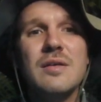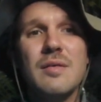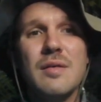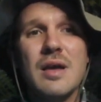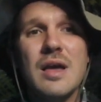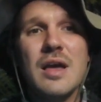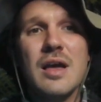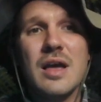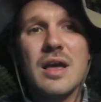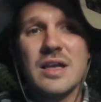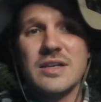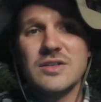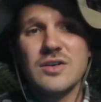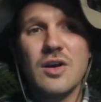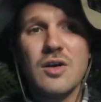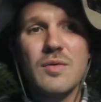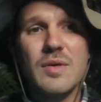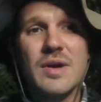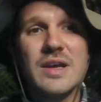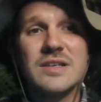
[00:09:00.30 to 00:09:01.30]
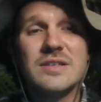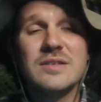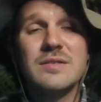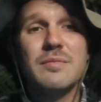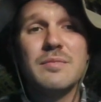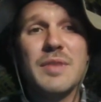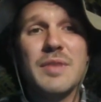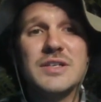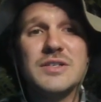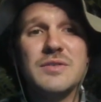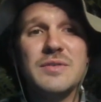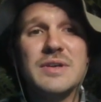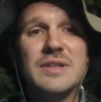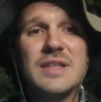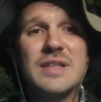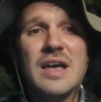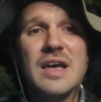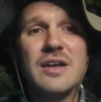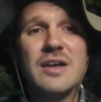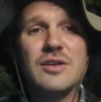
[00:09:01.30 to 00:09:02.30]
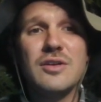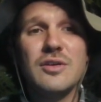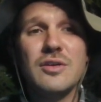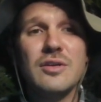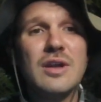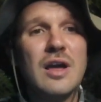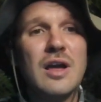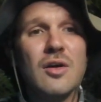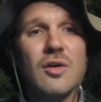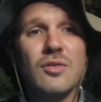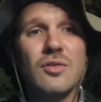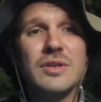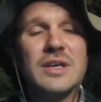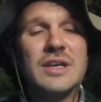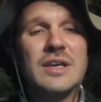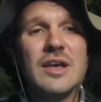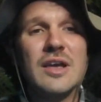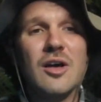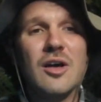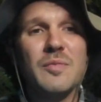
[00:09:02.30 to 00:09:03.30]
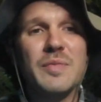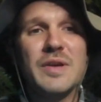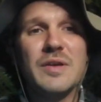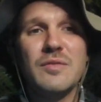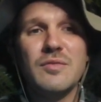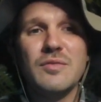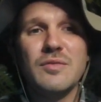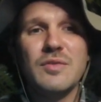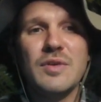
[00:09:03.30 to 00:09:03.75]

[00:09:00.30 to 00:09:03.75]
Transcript: As always, by doing that, you're not only helping river